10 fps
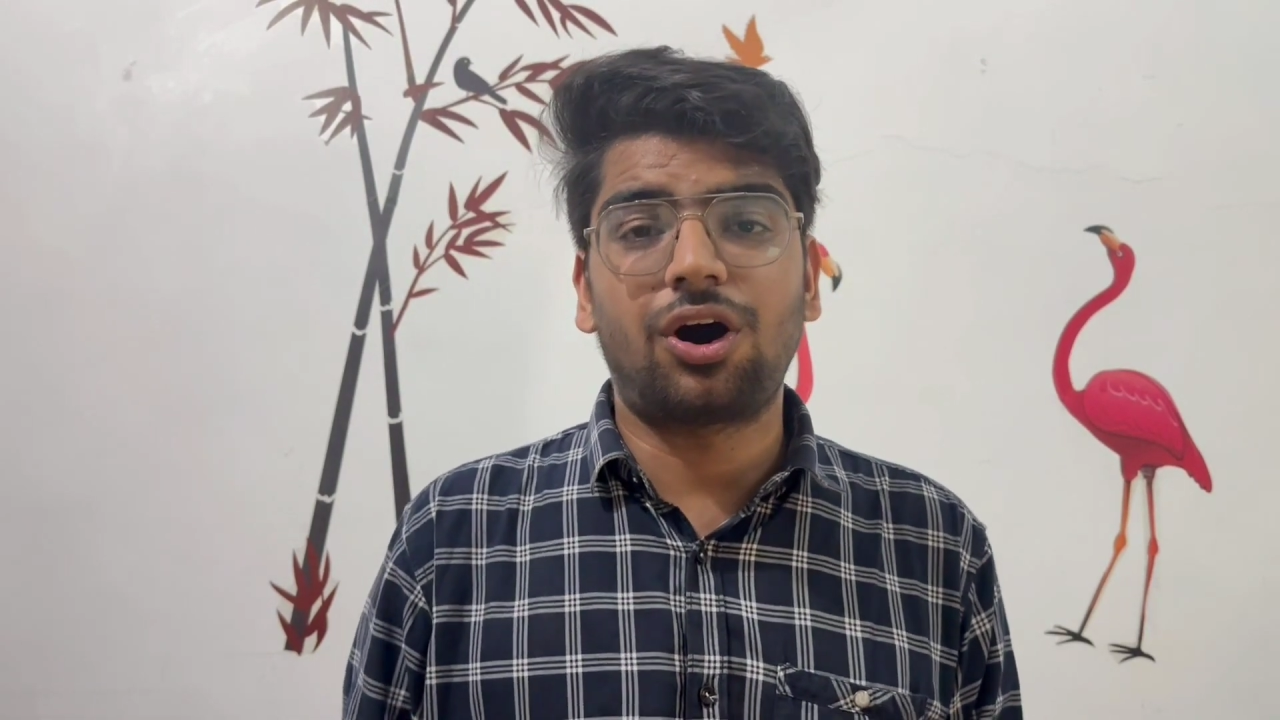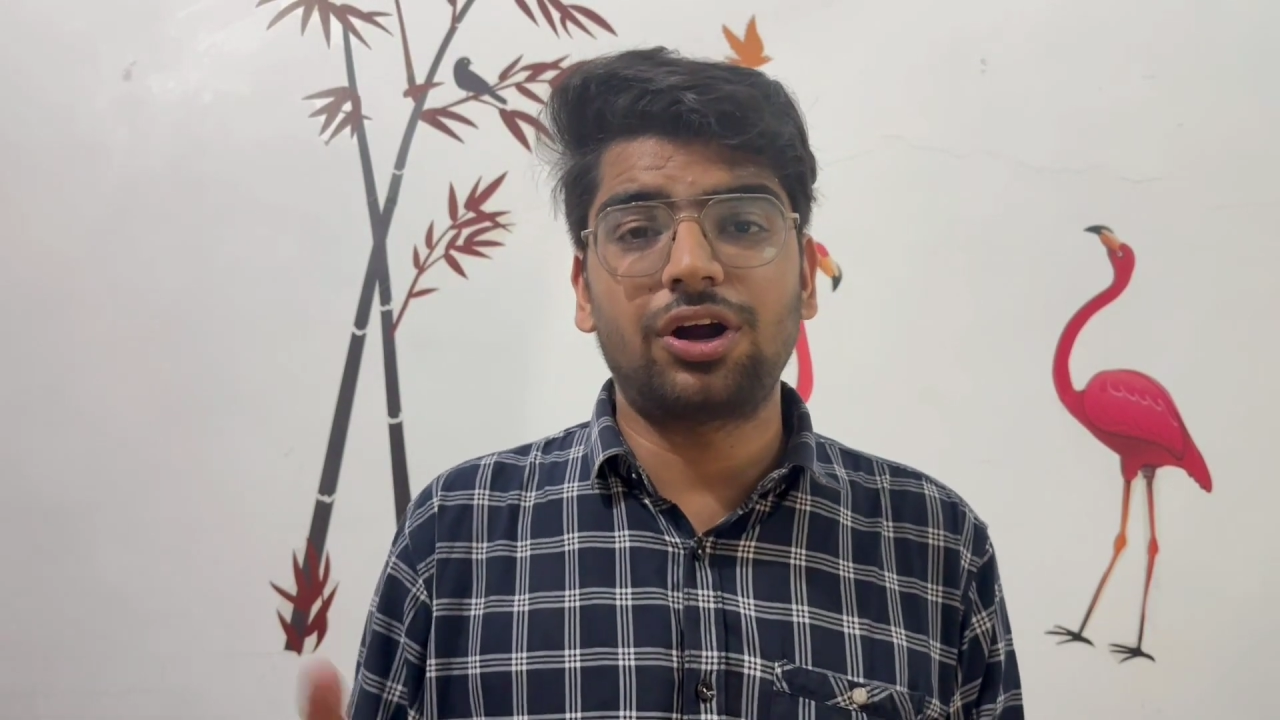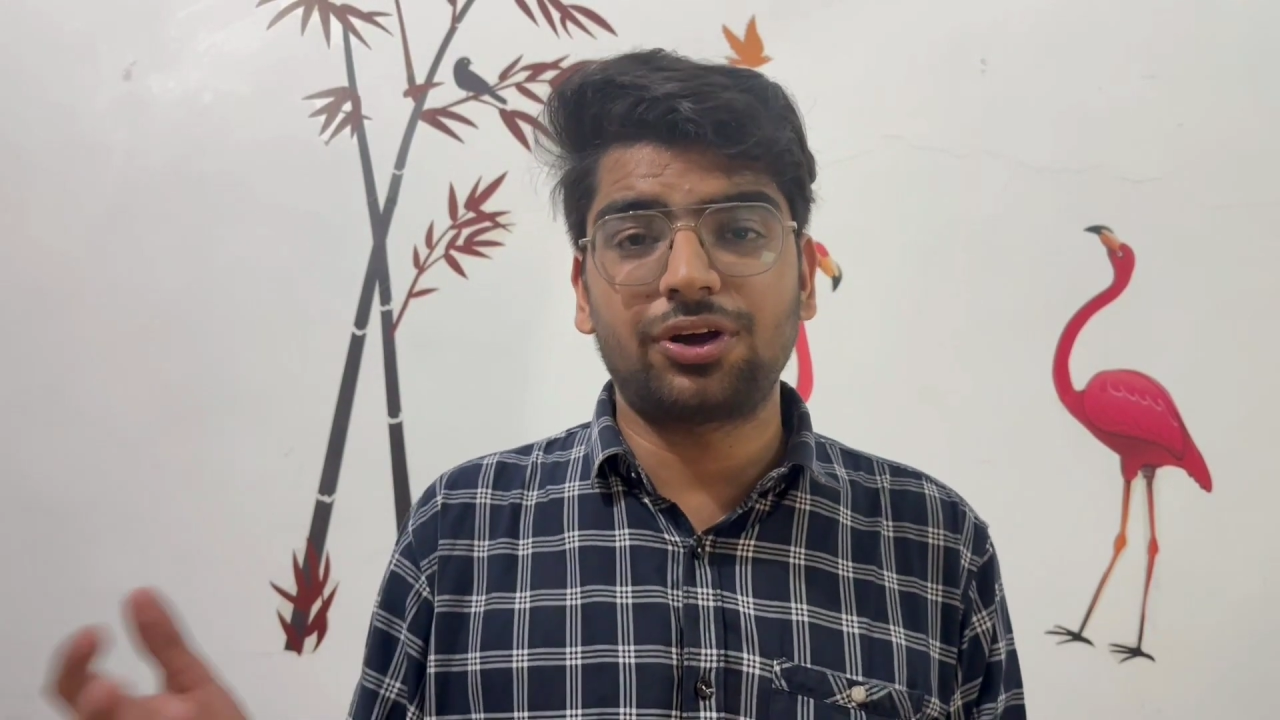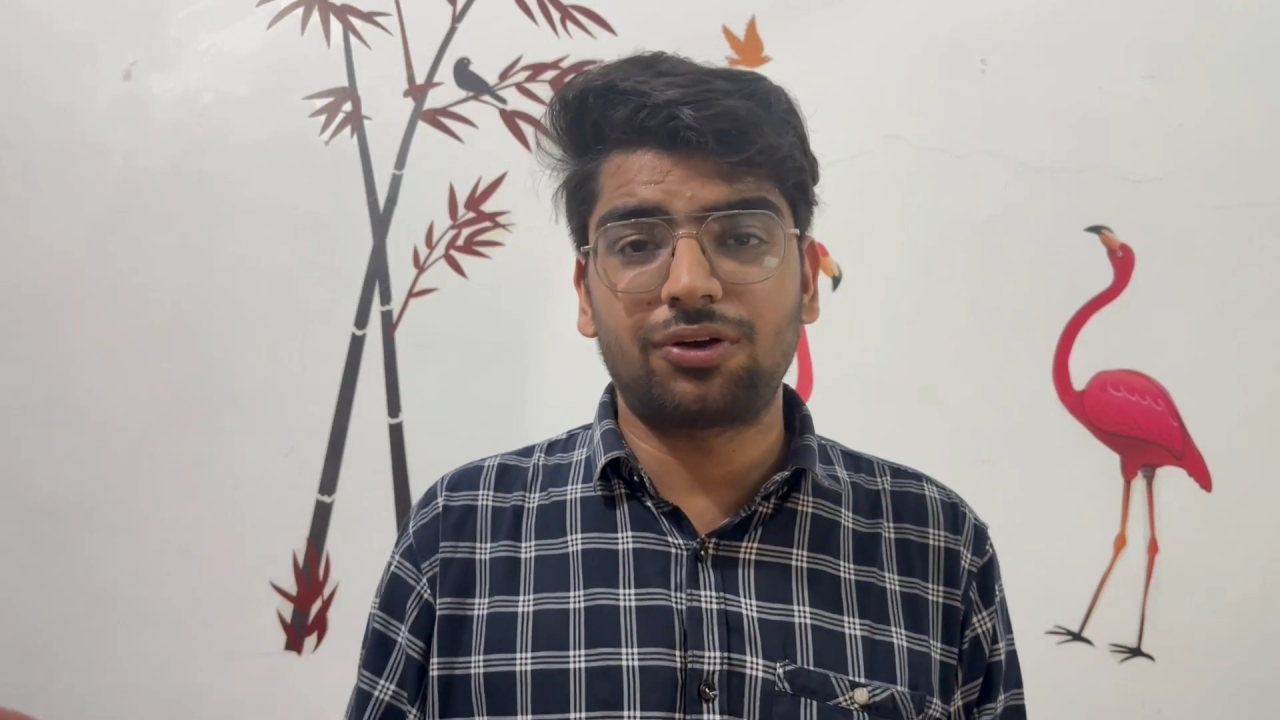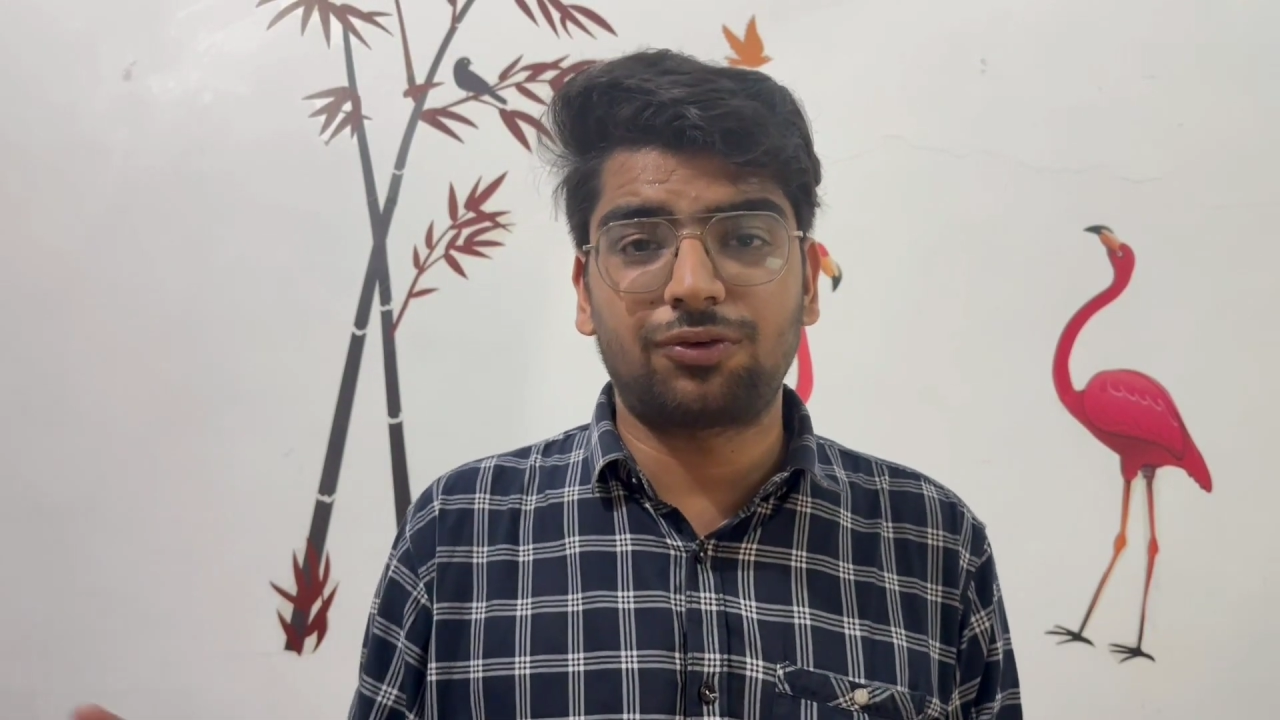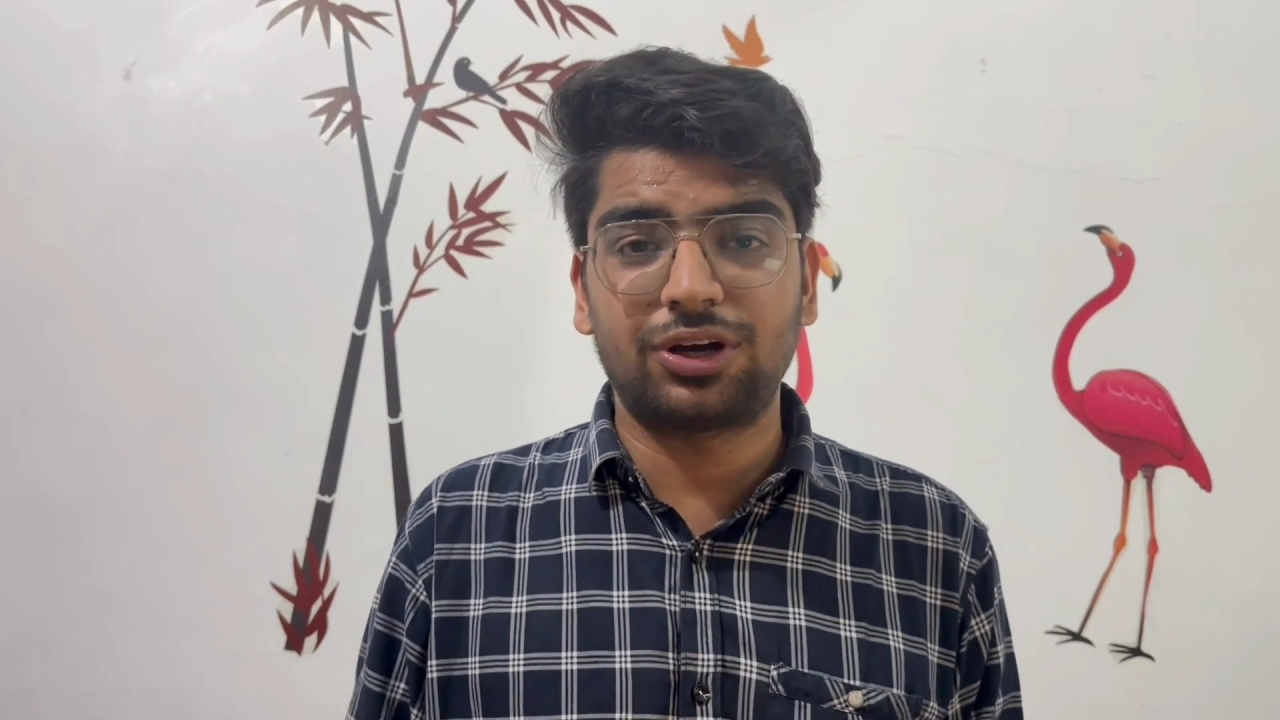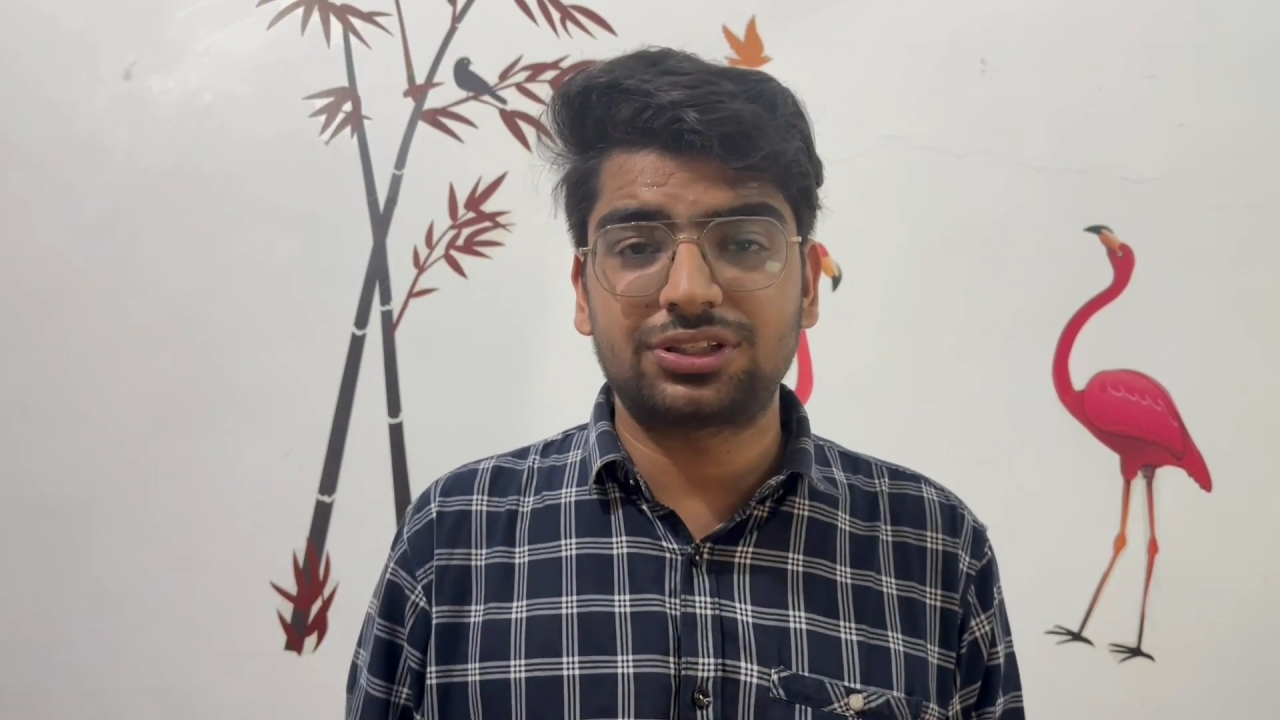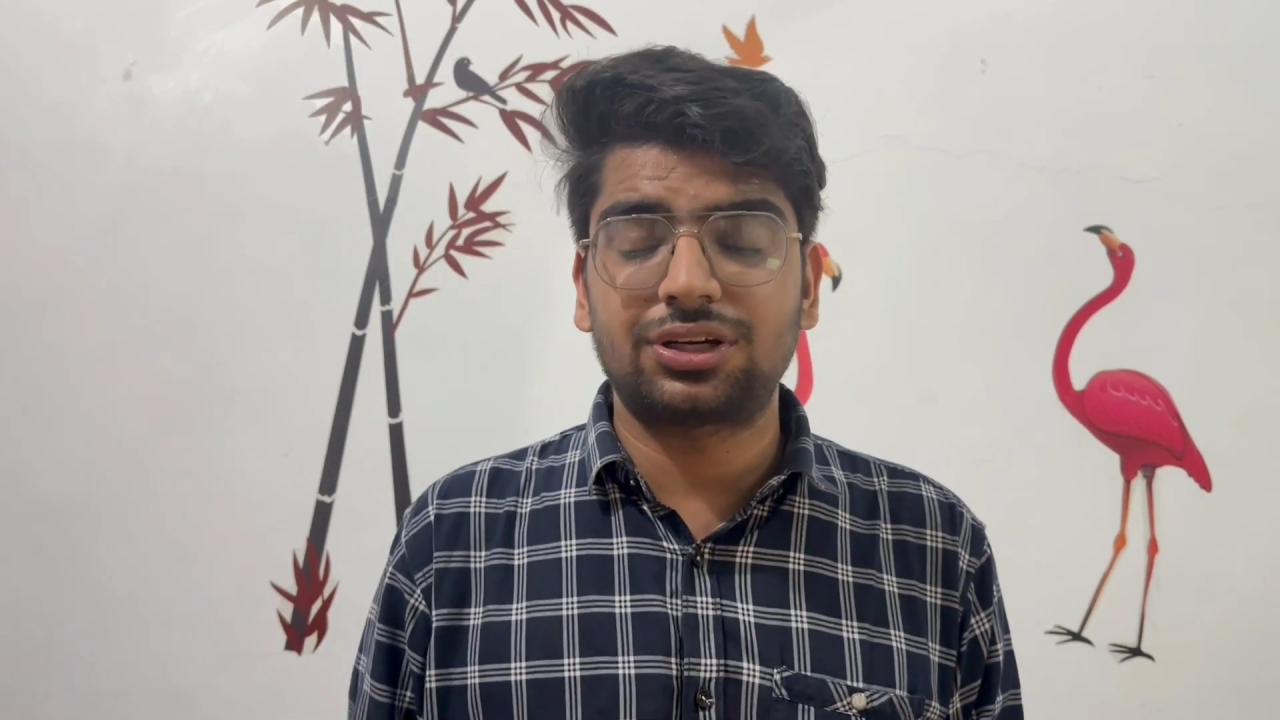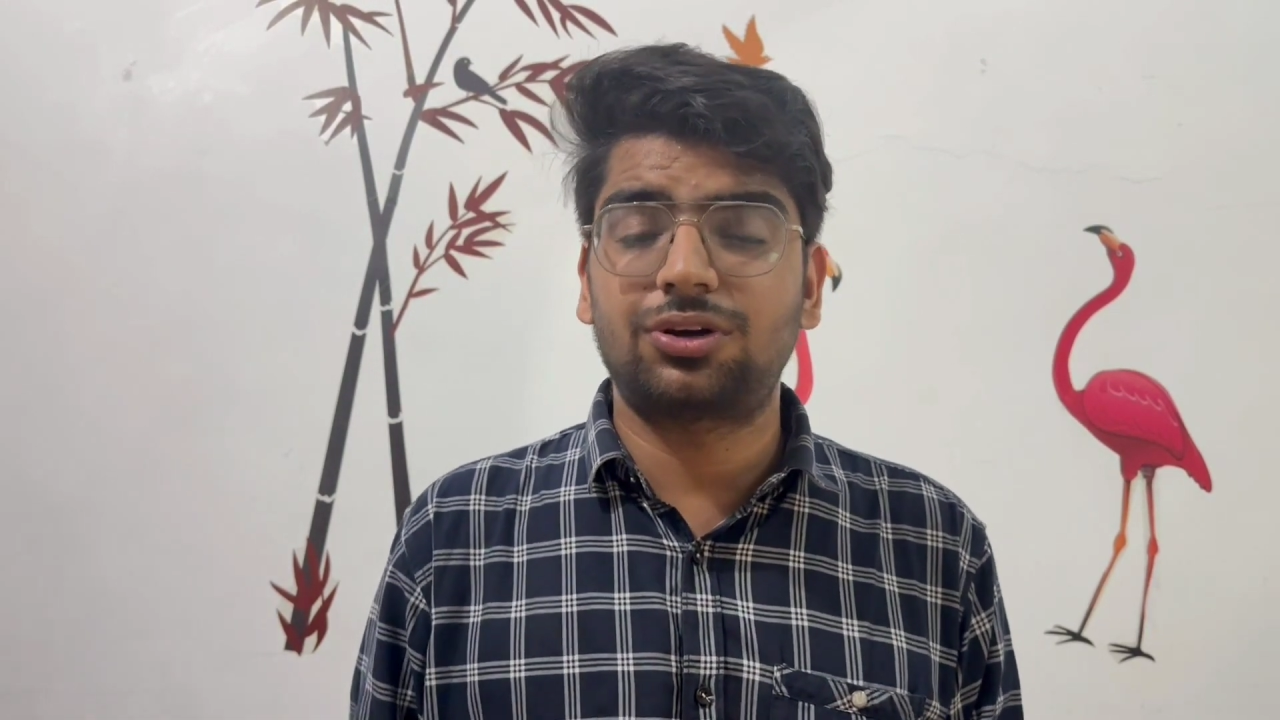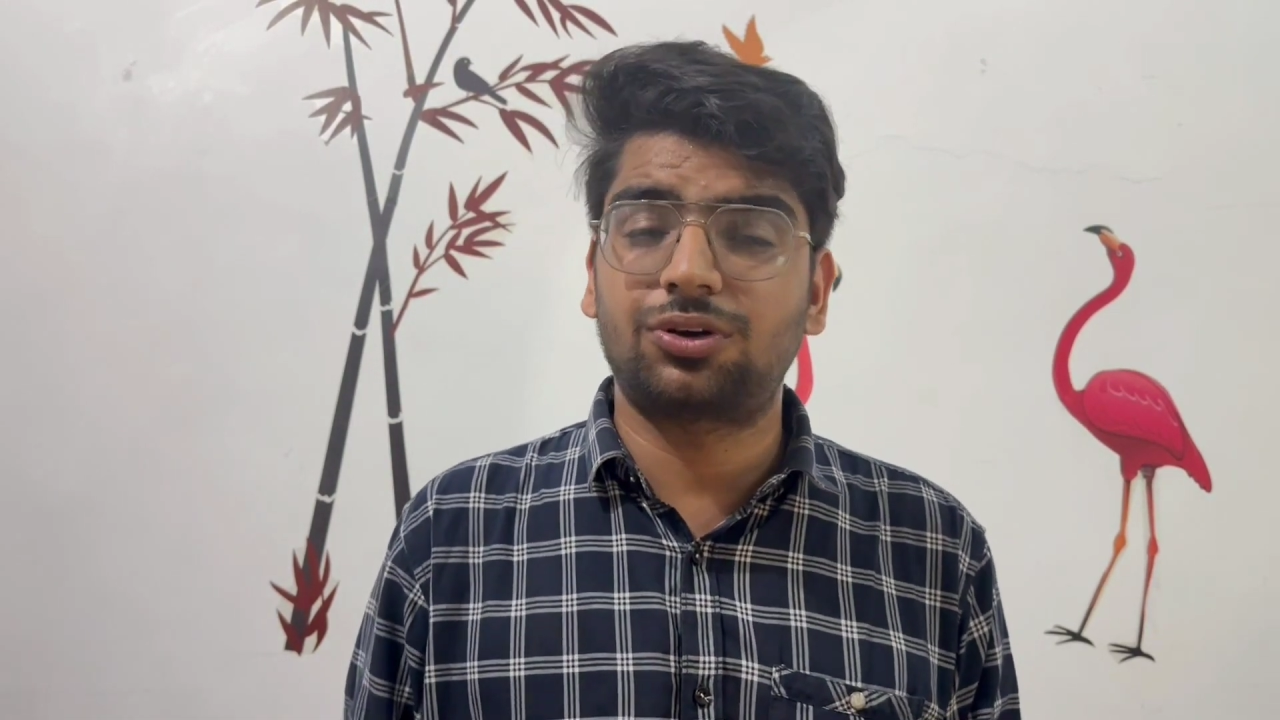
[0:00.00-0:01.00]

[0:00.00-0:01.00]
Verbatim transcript: or your voice